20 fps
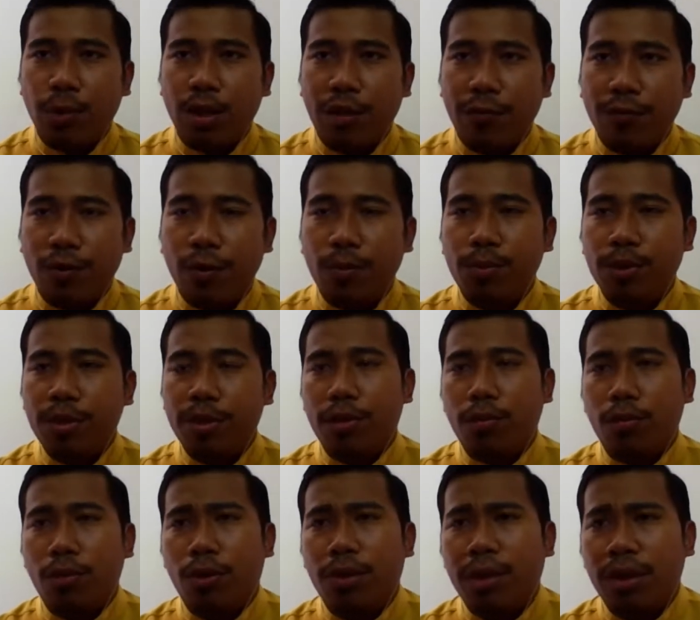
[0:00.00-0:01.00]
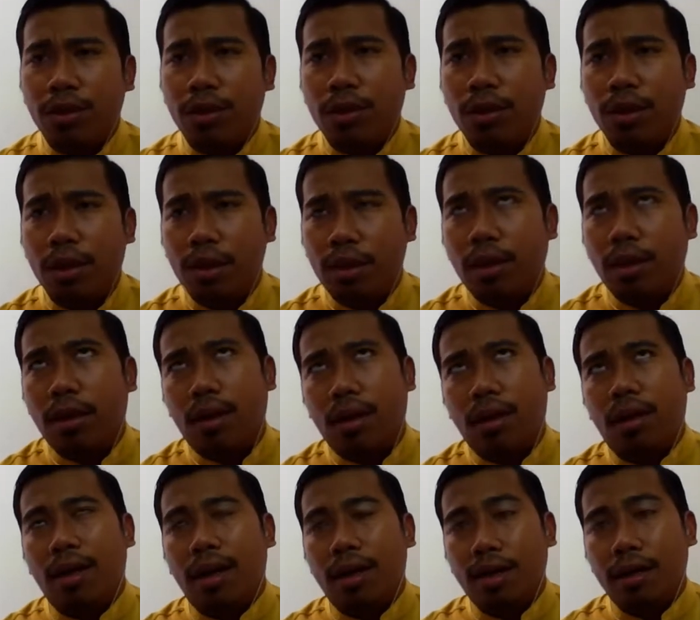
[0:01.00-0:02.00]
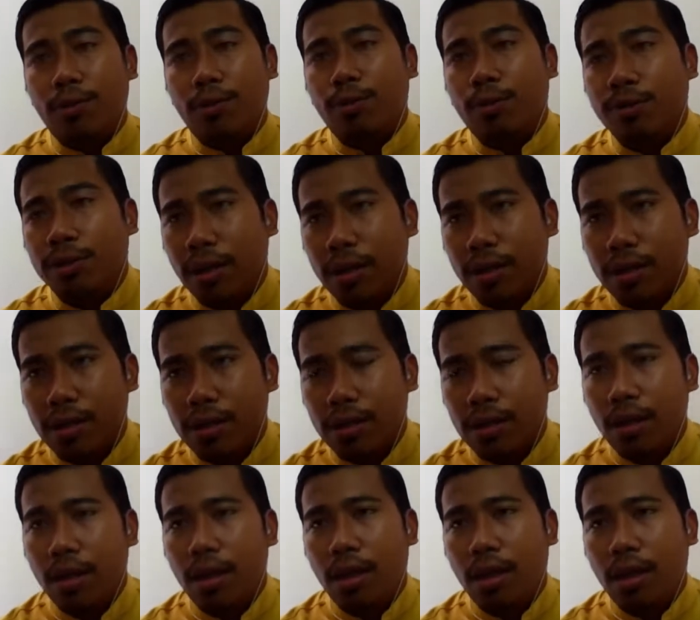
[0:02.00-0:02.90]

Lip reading: we have completed more than 100 projects